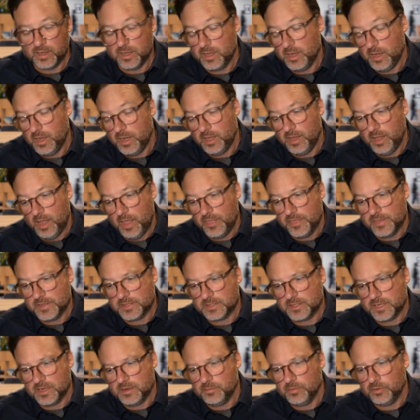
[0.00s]
And the
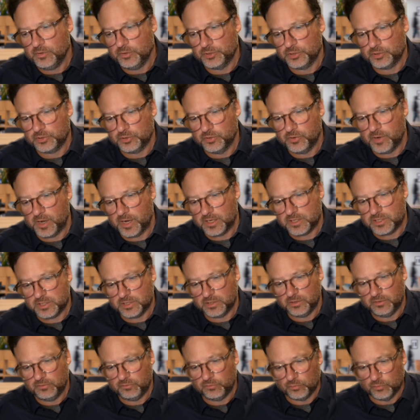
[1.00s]
same holds true
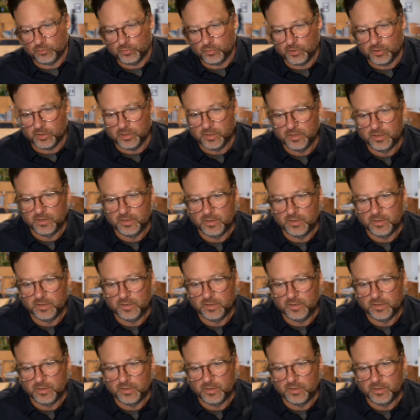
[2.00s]
actually for